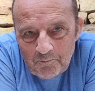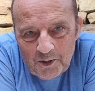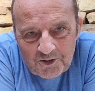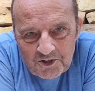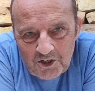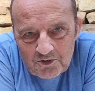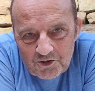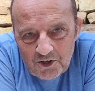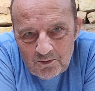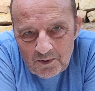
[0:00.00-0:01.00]
But until
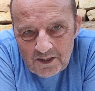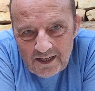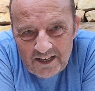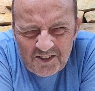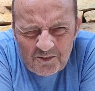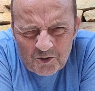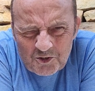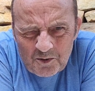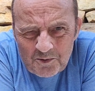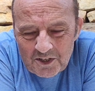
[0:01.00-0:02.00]
October, end of
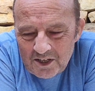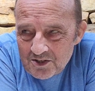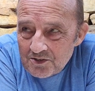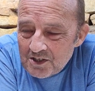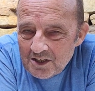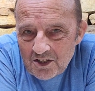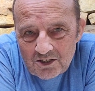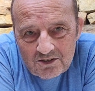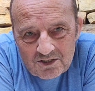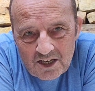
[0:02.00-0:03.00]
October I think it is, you
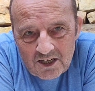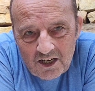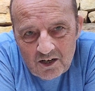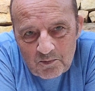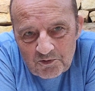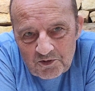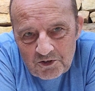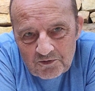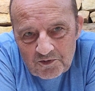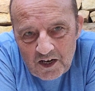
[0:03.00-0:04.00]
can only take your car up as far
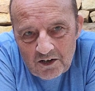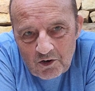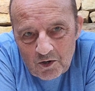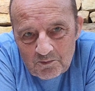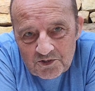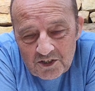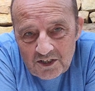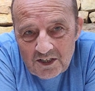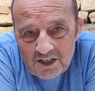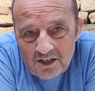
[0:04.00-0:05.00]
as Fairhomes.
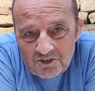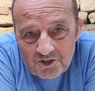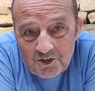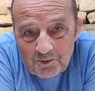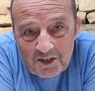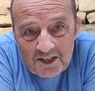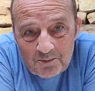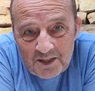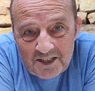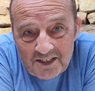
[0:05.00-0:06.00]
So you want to get
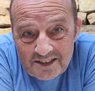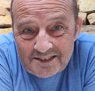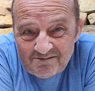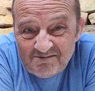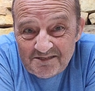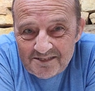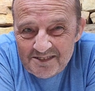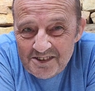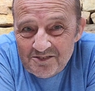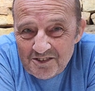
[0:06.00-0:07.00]
up here,
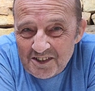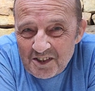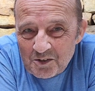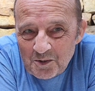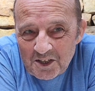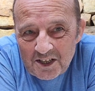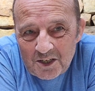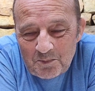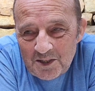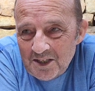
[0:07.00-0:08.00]
you've really got to want to get
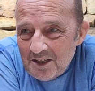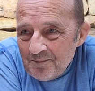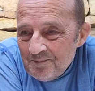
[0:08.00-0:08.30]
up here.